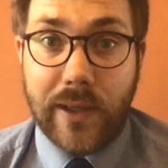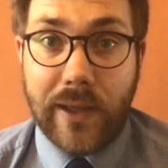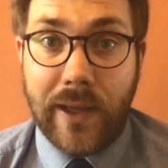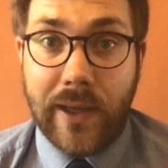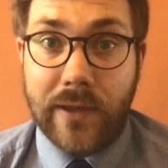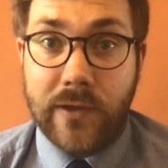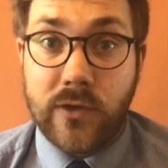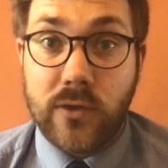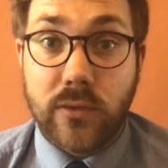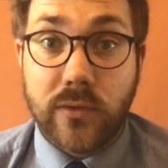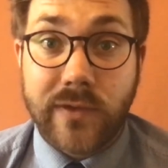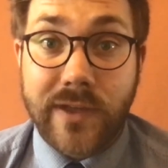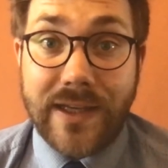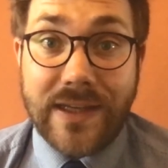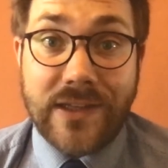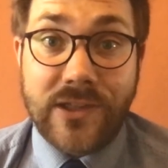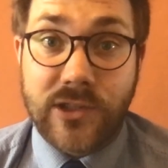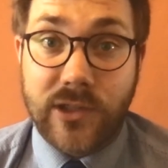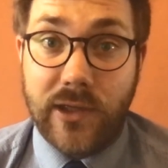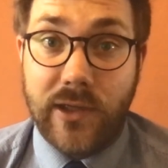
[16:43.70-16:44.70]
and your
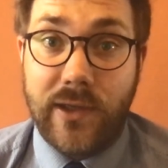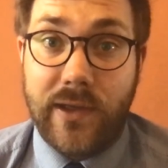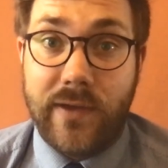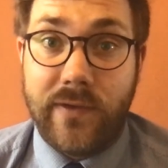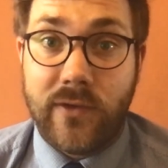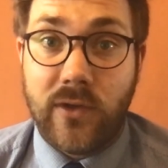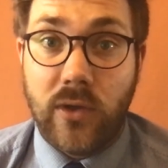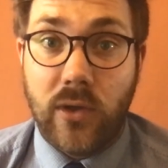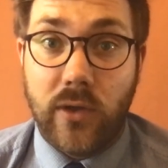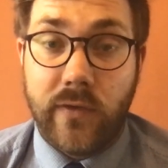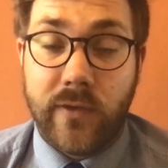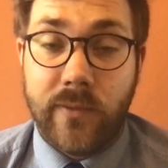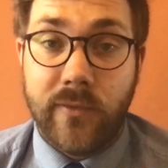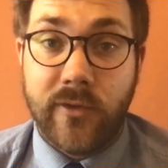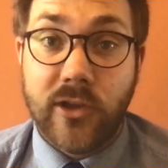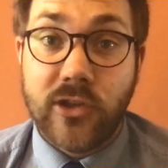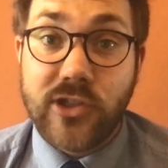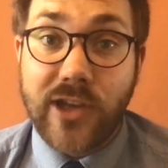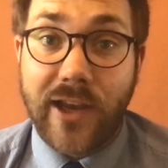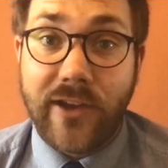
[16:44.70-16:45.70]
teacher has got some
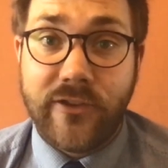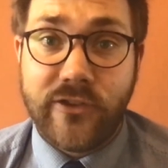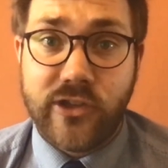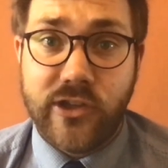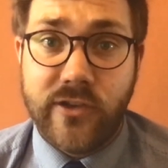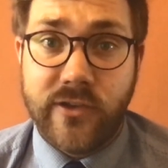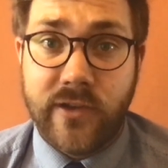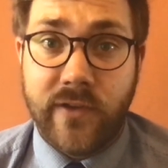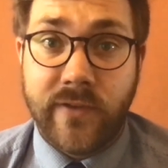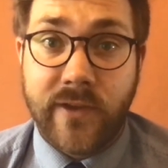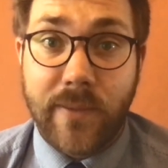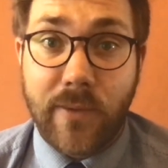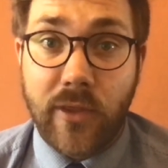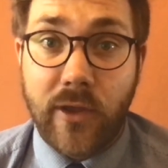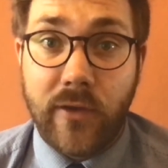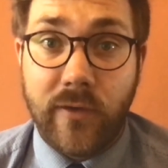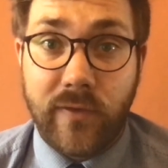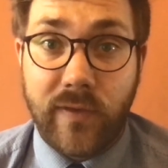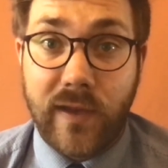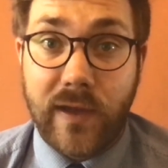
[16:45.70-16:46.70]
suggestions of some of
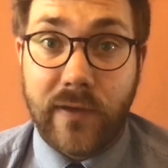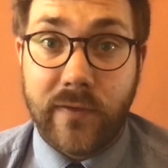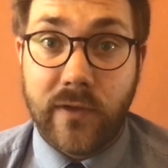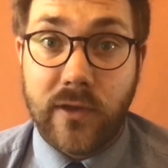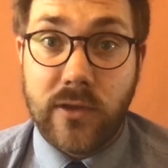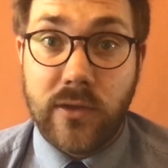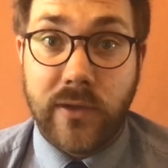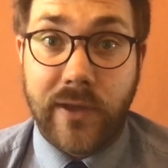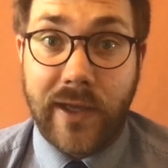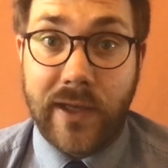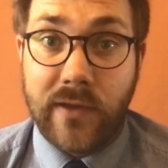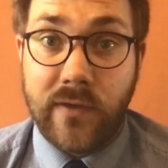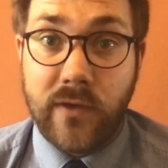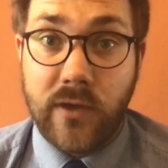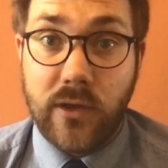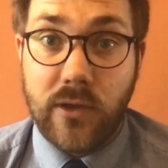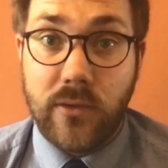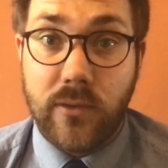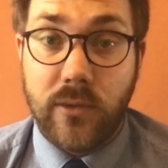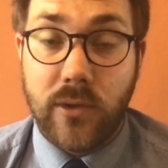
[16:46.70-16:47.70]
those things that you can
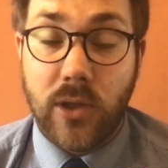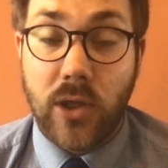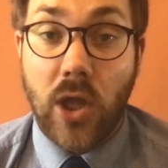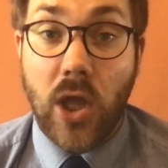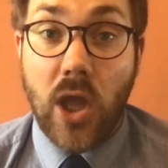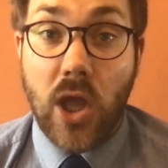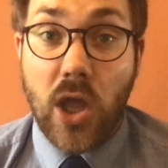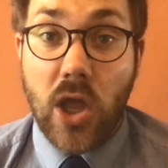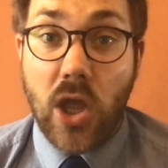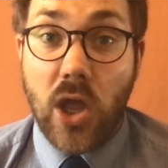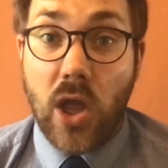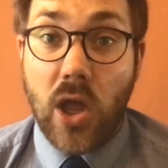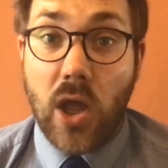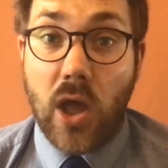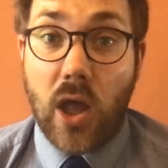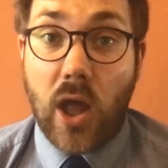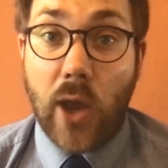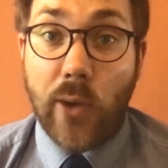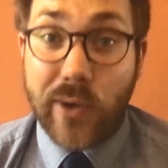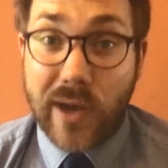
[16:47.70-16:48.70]
do.
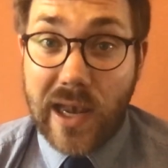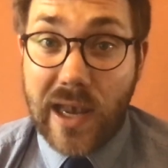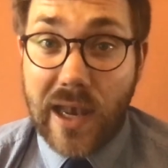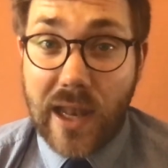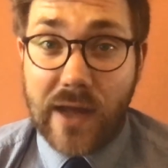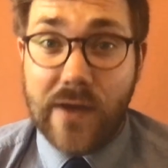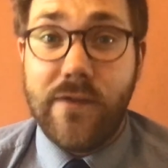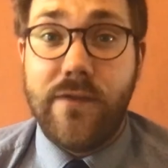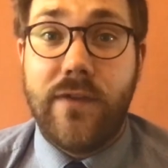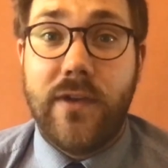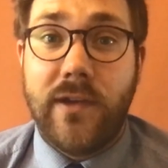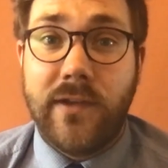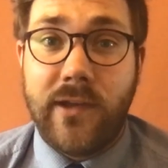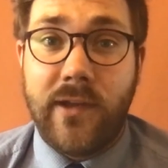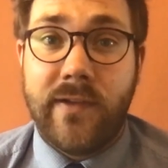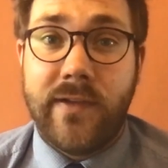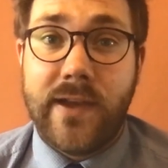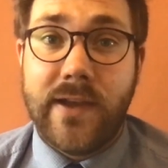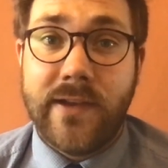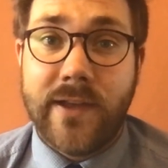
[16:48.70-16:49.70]
I would love to
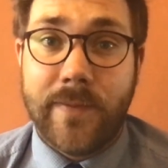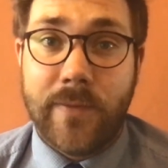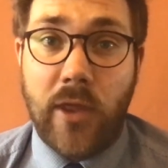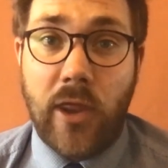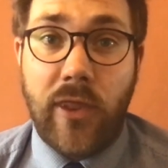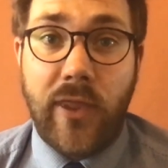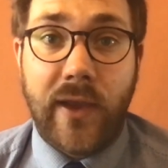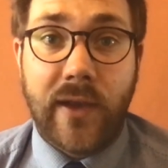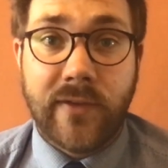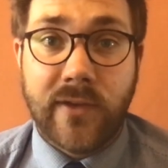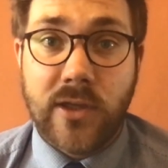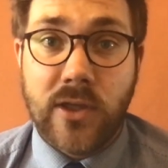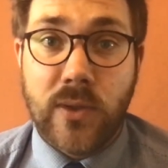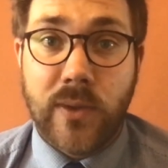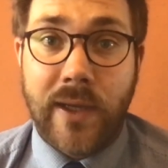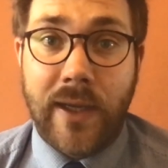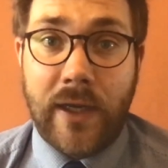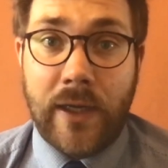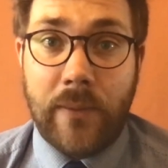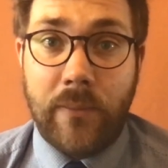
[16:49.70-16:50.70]
see some of the things that you
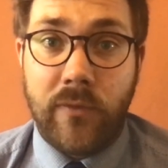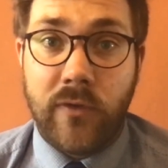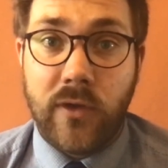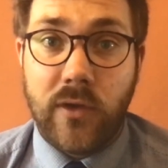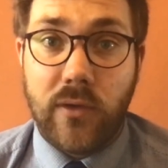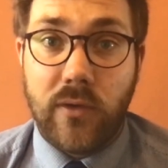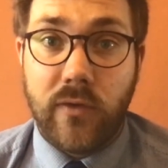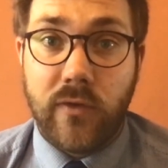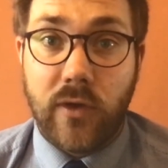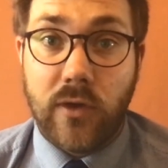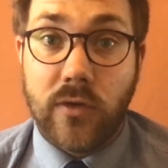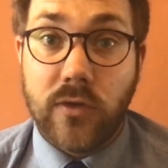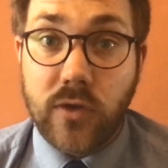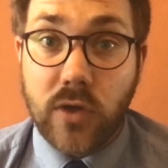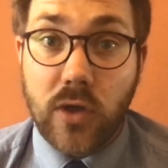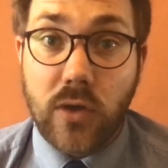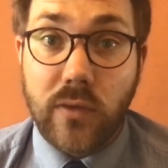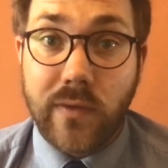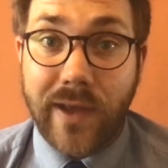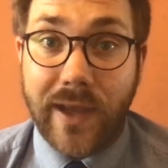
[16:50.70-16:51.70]
get up to, so
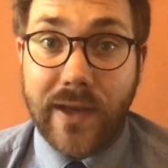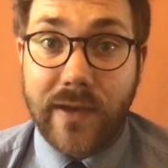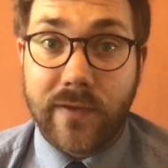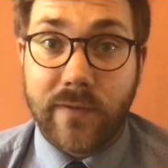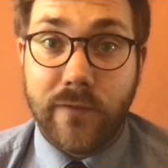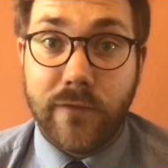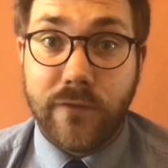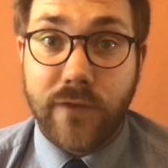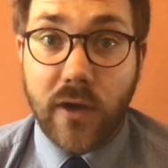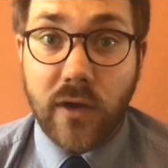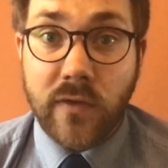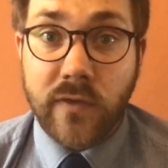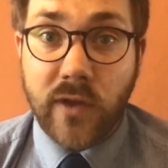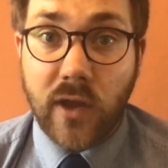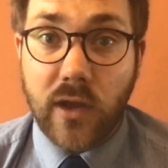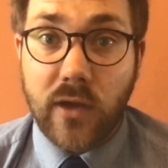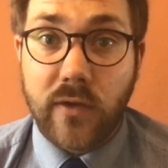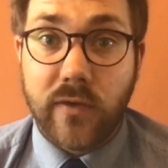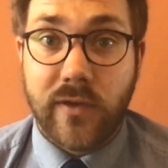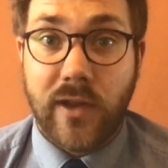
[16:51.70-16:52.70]
do take some
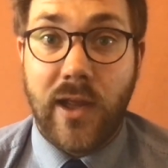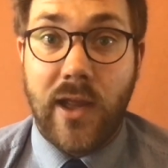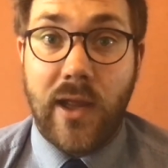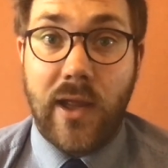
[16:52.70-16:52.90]
photos,